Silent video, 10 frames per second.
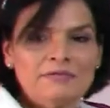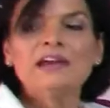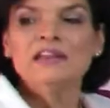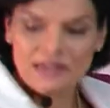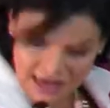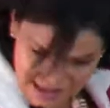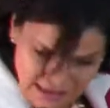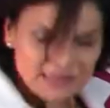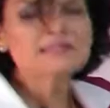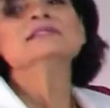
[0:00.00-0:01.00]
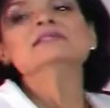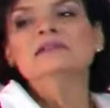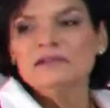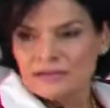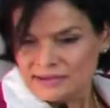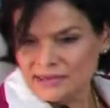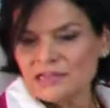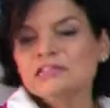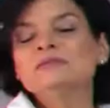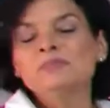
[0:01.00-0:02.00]
And yes
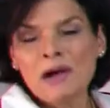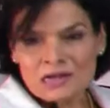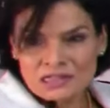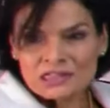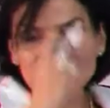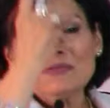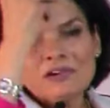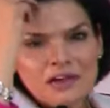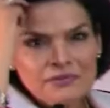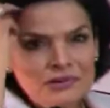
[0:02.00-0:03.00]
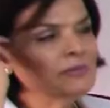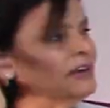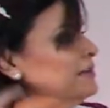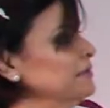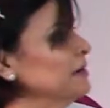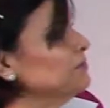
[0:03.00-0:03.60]
is positive or affirmative.